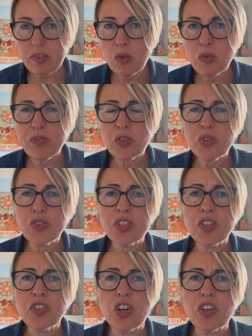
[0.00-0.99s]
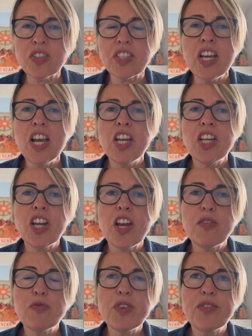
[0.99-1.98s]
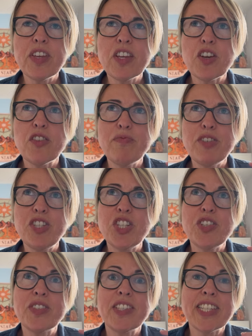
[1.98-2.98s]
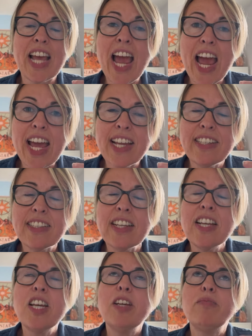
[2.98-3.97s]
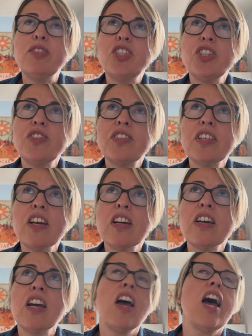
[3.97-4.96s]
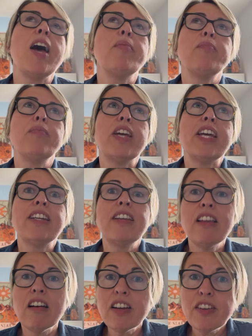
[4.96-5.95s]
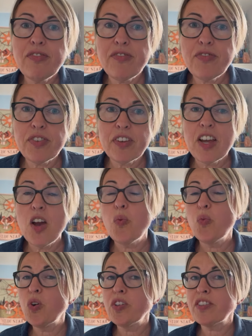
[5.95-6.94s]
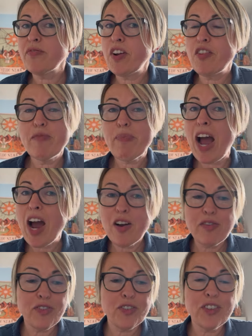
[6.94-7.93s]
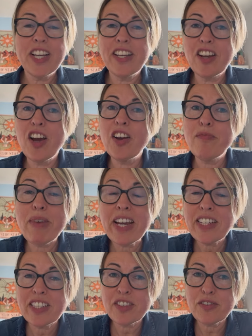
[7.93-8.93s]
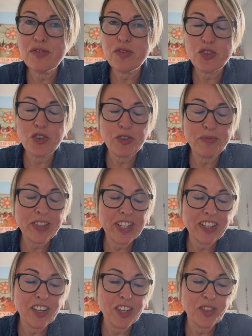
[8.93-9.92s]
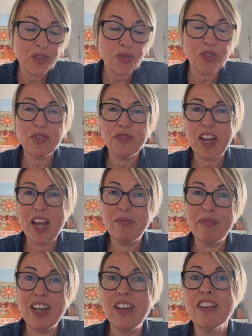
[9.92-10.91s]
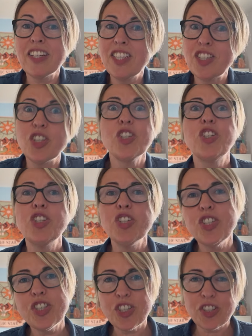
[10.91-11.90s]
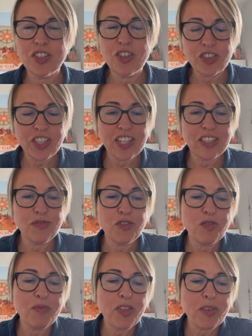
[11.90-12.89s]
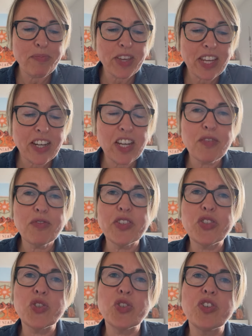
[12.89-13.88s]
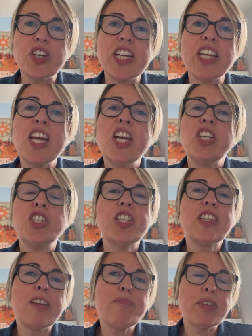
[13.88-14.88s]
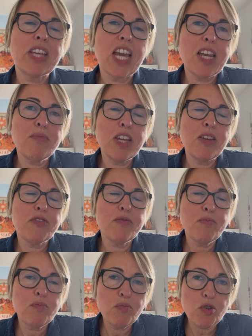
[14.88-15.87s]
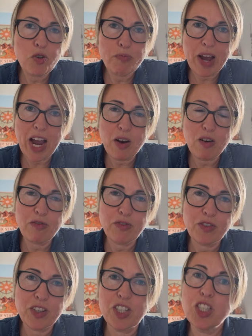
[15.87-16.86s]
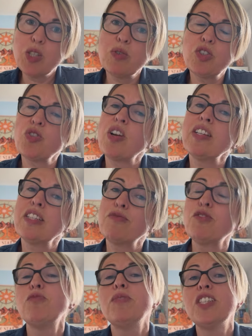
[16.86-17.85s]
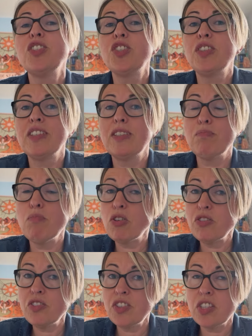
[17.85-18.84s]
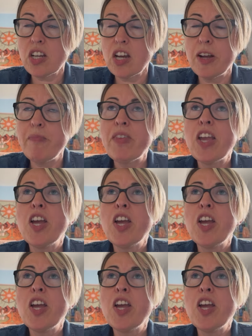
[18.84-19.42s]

We've also got, you know, if we think of Medusa's head, Medusa in life was very powerful in her maiden form, in her sort of light, good goddess form at the beginning of the story. She then became even more powerful as she was transformed into this monster.